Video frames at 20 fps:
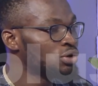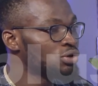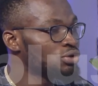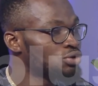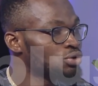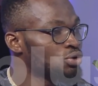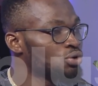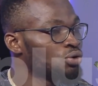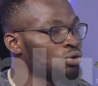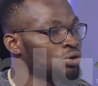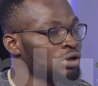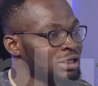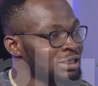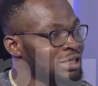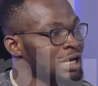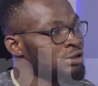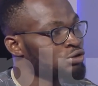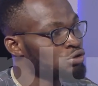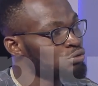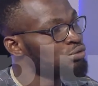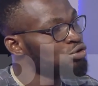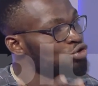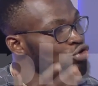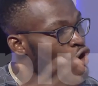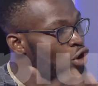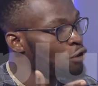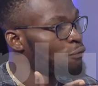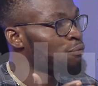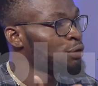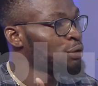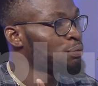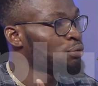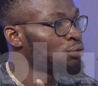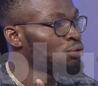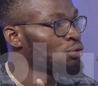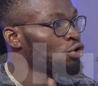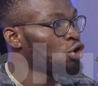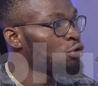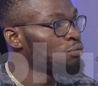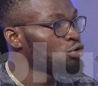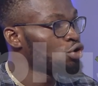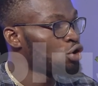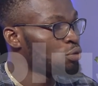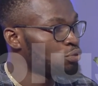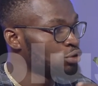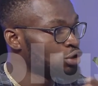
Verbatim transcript: So it has to be young people coming up yeah.